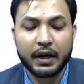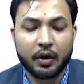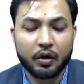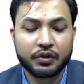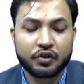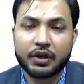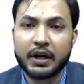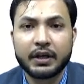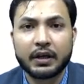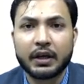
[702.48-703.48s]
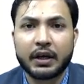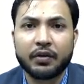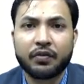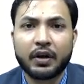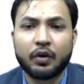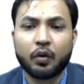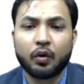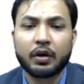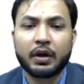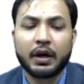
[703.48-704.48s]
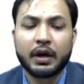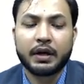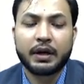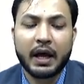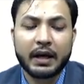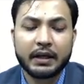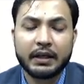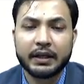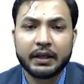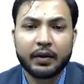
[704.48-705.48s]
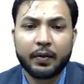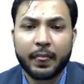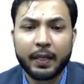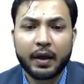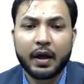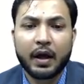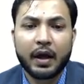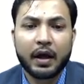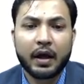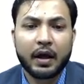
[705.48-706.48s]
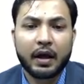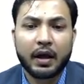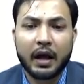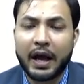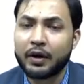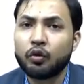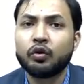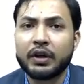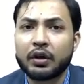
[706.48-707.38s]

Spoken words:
Now straight, if I look directly, I know the